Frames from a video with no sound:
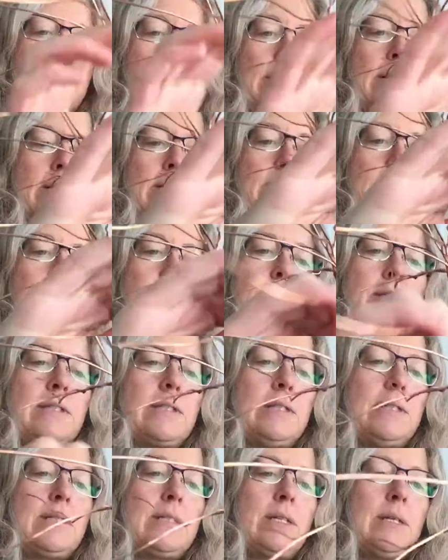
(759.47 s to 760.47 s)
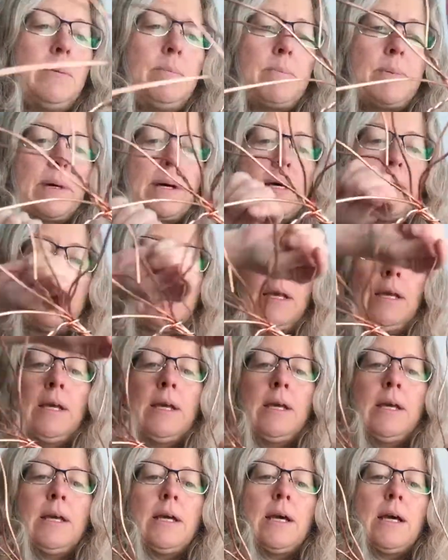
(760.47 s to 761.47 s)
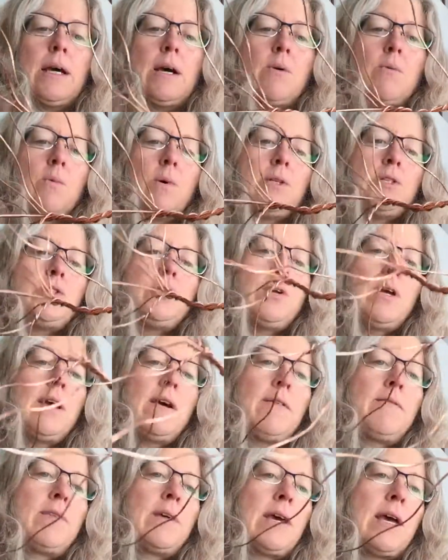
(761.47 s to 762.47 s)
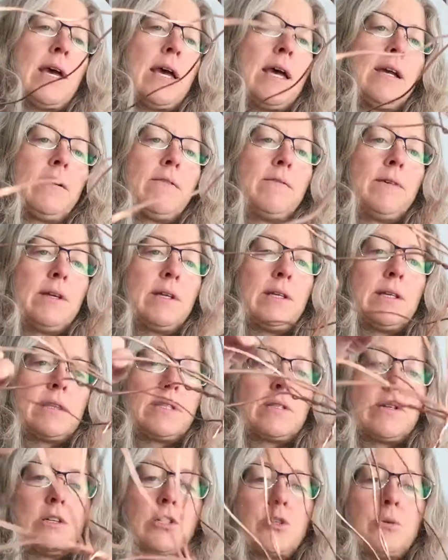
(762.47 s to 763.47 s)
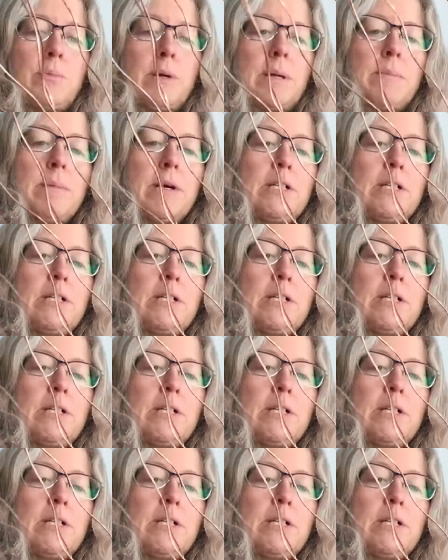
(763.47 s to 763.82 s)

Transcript: I'm not going to say it's easy, but once you have the hang of it, it's not too bad.